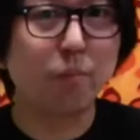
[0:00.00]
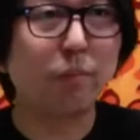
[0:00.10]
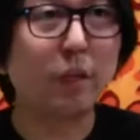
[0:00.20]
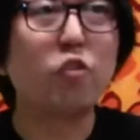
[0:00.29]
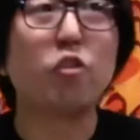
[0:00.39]

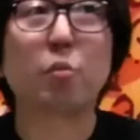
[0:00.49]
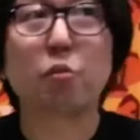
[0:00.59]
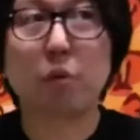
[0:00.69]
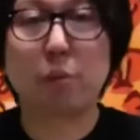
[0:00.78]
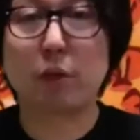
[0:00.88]
in
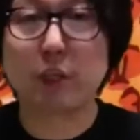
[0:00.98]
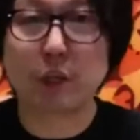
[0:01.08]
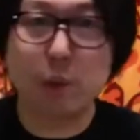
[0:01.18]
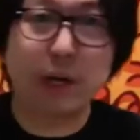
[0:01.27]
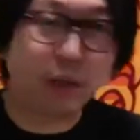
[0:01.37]
terms of the
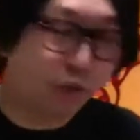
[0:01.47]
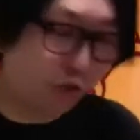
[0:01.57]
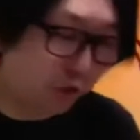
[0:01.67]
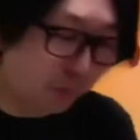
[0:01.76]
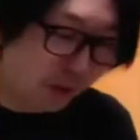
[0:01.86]
what it
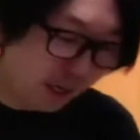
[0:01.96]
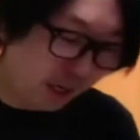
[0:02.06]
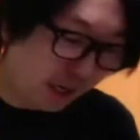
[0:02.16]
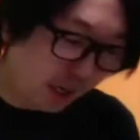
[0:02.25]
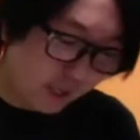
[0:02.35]
should be
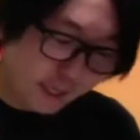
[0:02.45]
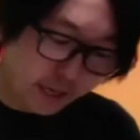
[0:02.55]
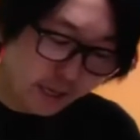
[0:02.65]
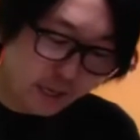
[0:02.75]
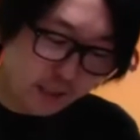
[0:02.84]

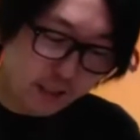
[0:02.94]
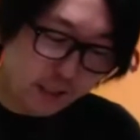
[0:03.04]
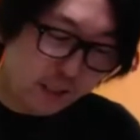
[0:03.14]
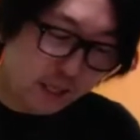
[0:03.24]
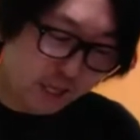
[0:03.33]
and
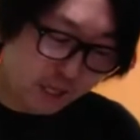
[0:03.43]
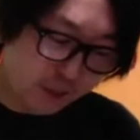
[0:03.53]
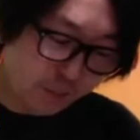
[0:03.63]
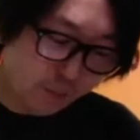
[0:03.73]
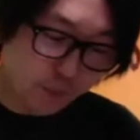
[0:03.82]

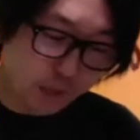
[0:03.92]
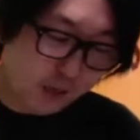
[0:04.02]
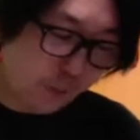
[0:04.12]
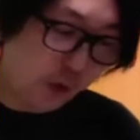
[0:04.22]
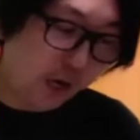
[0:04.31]

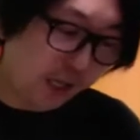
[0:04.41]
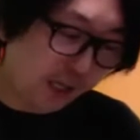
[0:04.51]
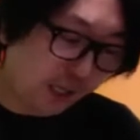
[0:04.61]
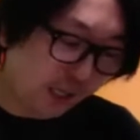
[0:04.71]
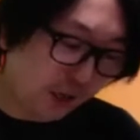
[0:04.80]
the
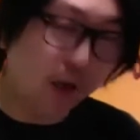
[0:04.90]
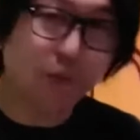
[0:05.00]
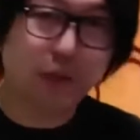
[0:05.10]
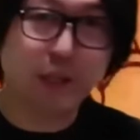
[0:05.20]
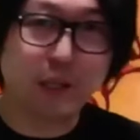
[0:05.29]
reality
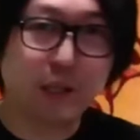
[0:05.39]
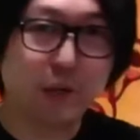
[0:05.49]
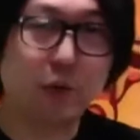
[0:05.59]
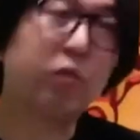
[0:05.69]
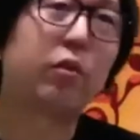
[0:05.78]
of
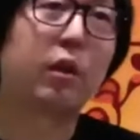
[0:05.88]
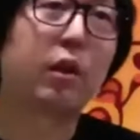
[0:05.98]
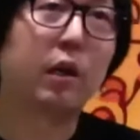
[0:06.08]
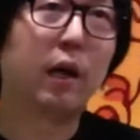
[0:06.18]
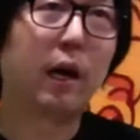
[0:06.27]
those
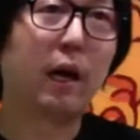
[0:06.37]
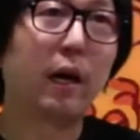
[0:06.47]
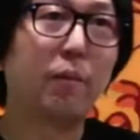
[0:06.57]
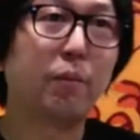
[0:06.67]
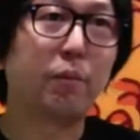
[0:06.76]

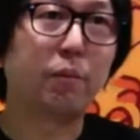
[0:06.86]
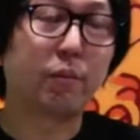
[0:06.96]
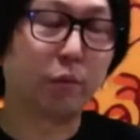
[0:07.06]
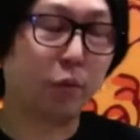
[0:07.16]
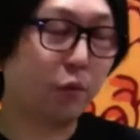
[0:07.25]
um,
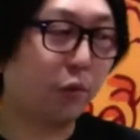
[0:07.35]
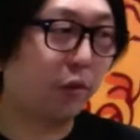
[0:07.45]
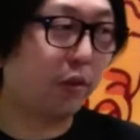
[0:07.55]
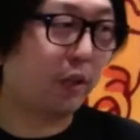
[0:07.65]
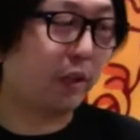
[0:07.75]

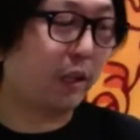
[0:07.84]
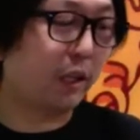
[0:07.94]
foods that